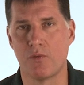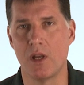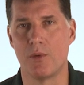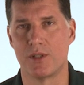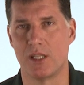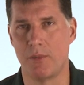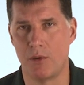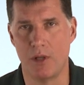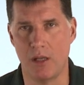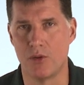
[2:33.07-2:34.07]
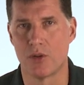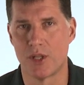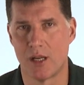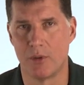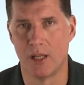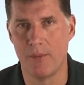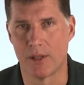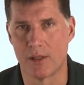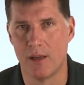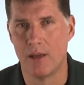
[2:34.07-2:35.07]
frequencies between user-settable
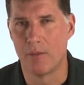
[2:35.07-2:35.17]
limits,